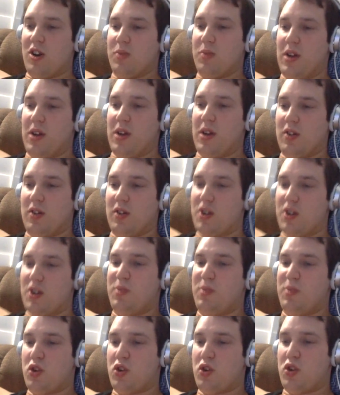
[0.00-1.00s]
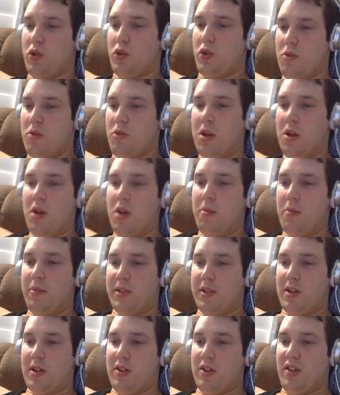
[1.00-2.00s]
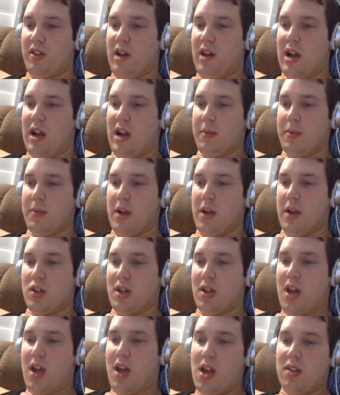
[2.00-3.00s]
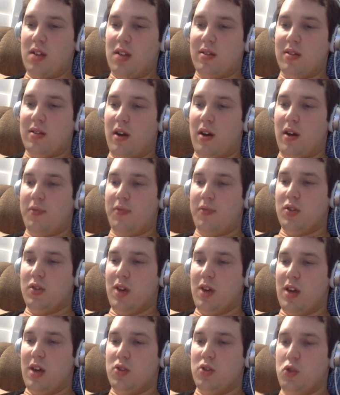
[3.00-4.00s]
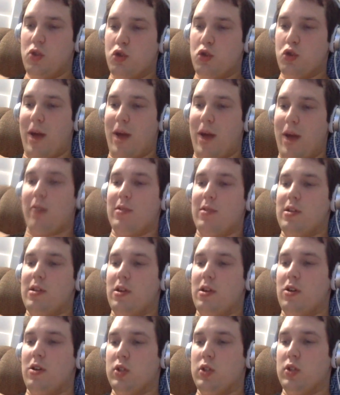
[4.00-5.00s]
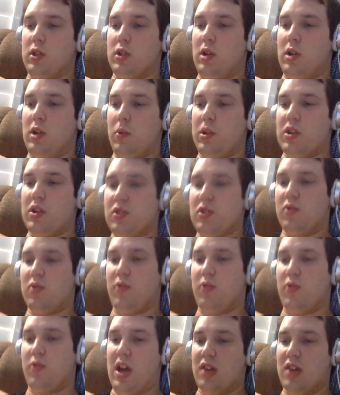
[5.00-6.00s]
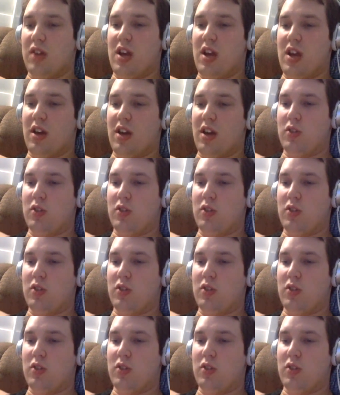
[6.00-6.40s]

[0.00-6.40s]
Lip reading: fans are a special group, but there is a lot of rage and hate and douchebaggery that goes along with this. Fans, aka